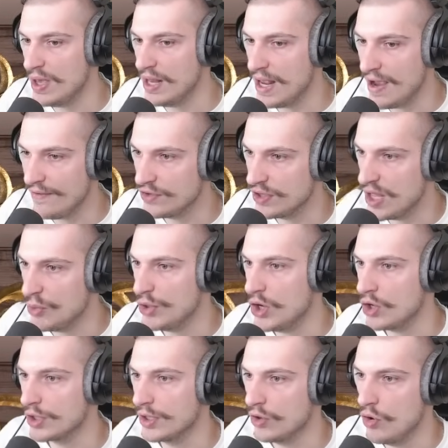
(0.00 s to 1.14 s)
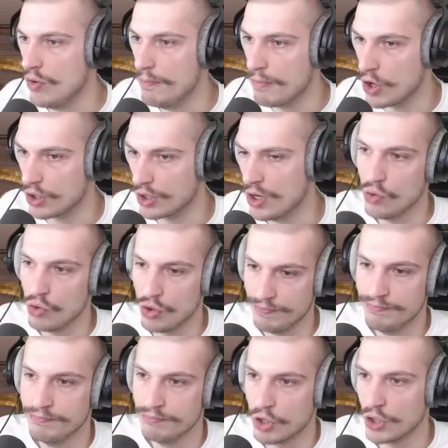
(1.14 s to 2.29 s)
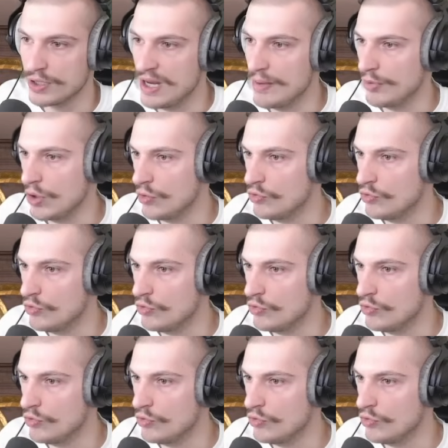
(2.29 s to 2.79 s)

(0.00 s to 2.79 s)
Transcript: and after that, we are gonna go Merc, or Merc Diplo.